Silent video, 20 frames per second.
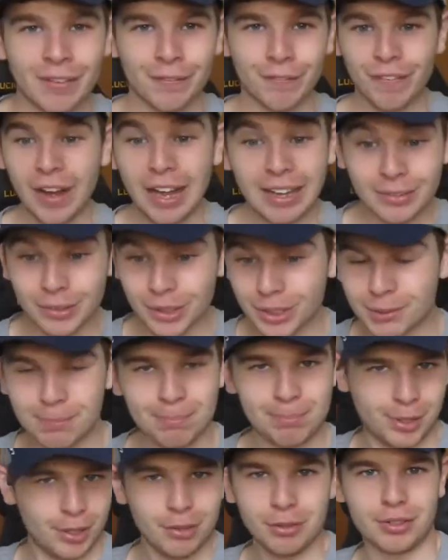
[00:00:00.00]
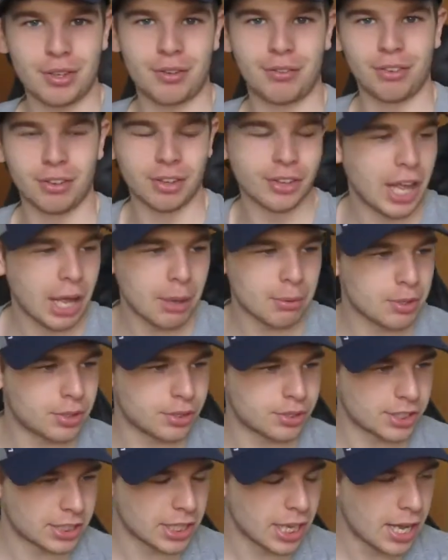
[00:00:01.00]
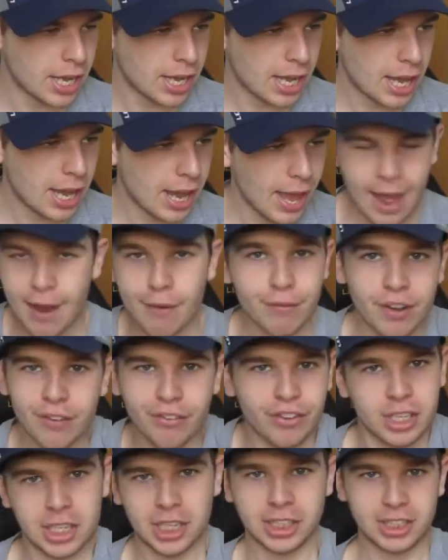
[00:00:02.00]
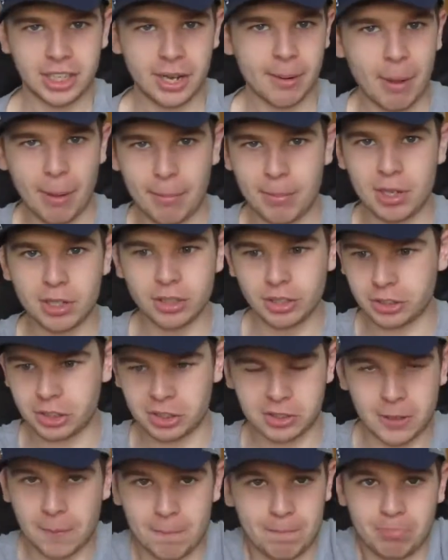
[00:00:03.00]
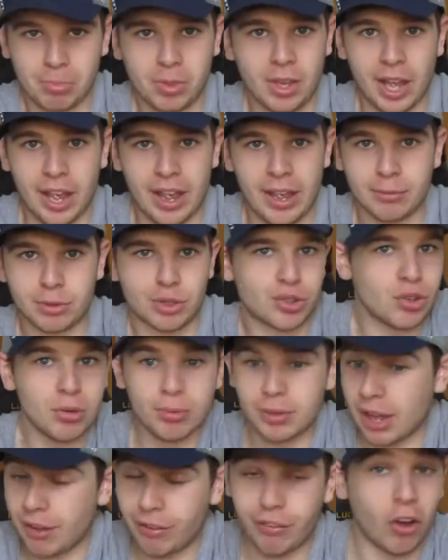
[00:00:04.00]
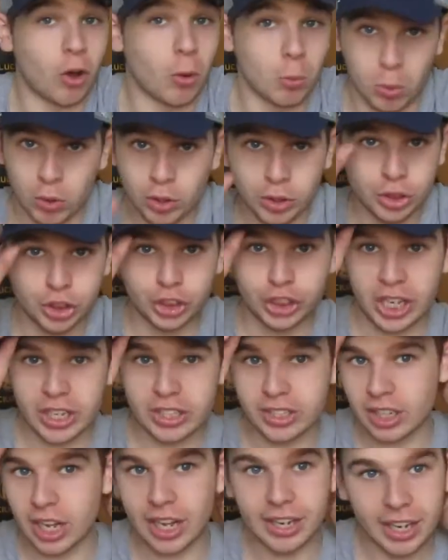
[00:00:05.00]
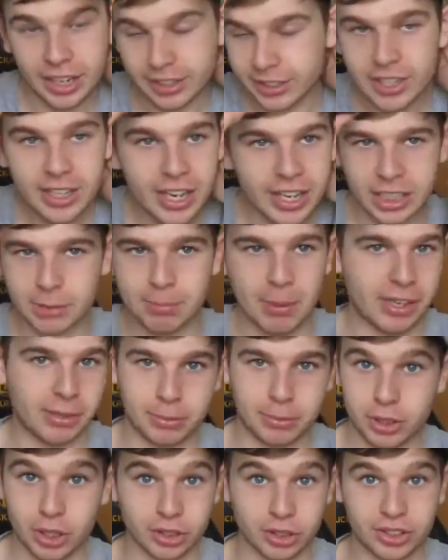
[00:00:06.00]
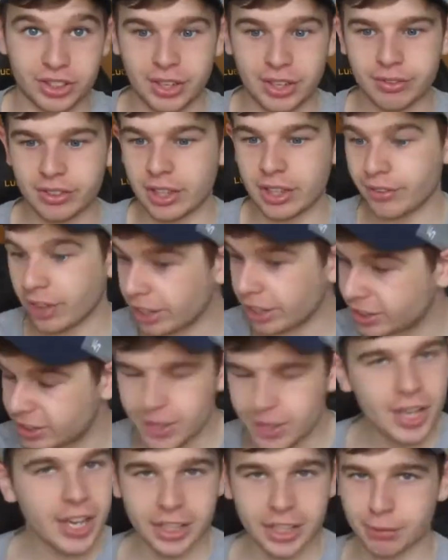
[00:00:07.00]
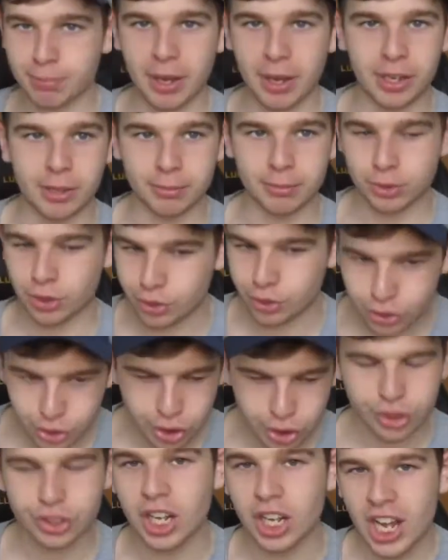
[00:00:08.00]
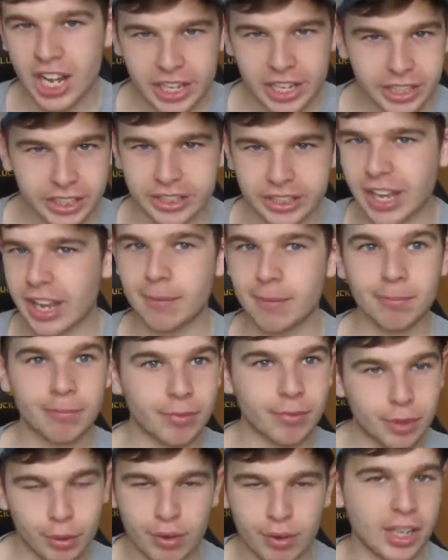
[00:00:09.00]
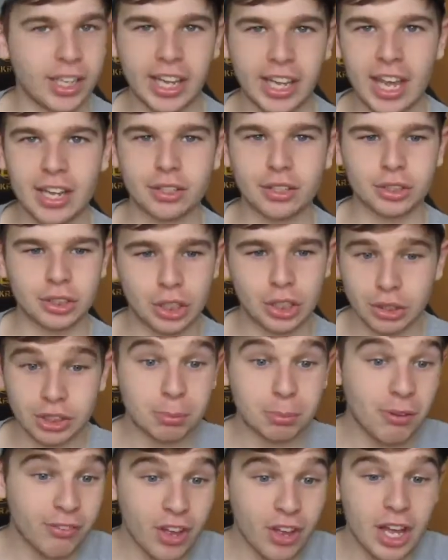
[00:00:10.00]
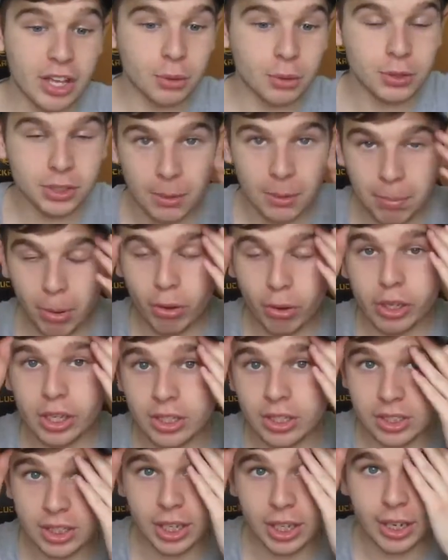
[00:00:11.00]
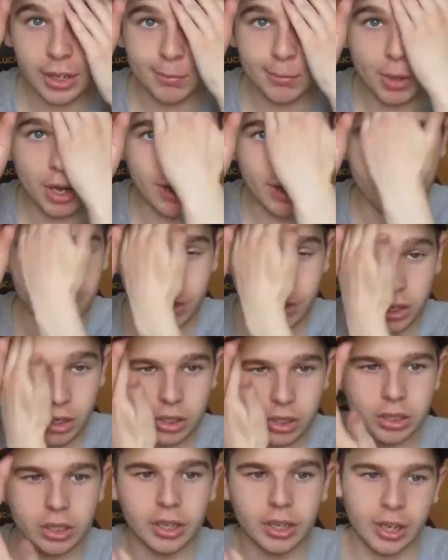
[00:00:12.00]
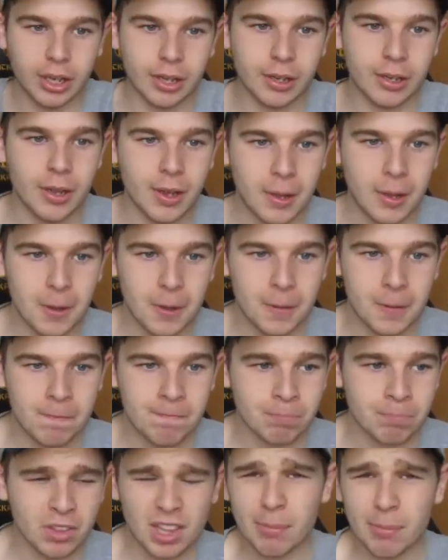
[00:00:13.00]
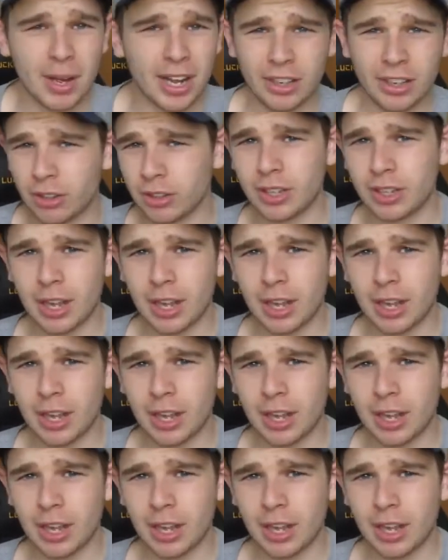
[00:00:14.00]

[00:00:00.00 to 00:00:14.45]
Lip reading: That was beautiful. That was everything I said about Burnley just came true. Their form was shit, and I did expect them to go to 17th. I did expect them to just skim the relegation zone. To be fair, there was a point in time where I thought, oh, okay, they might